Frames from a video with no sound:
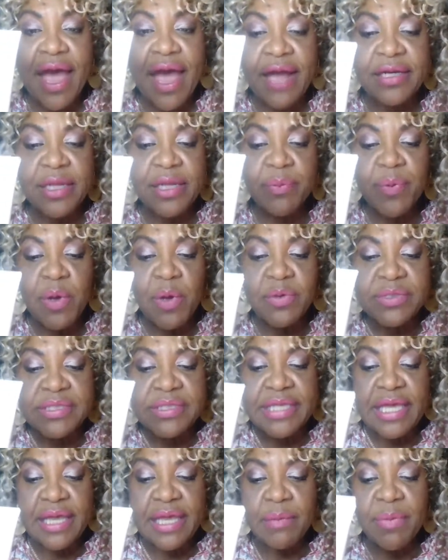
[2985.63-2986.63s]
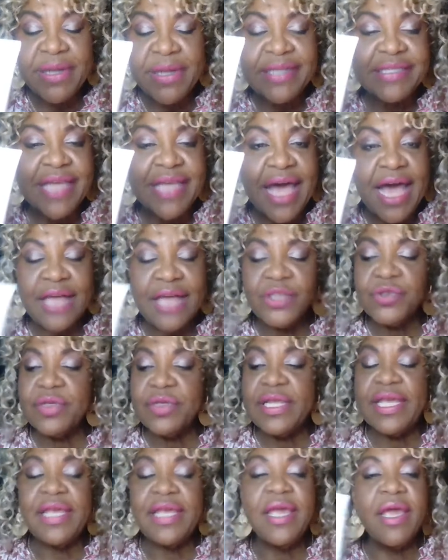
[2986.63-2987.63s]
acne prone skin, but it's
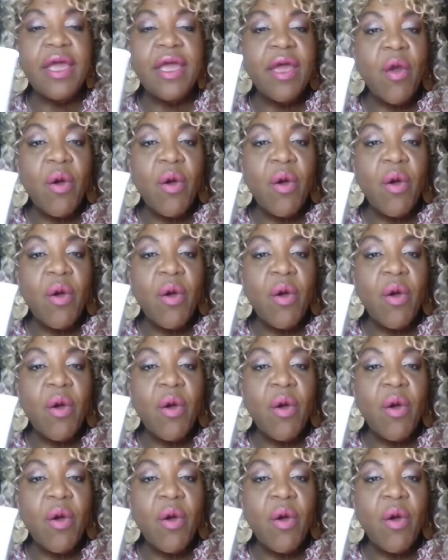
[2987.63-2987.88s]
actually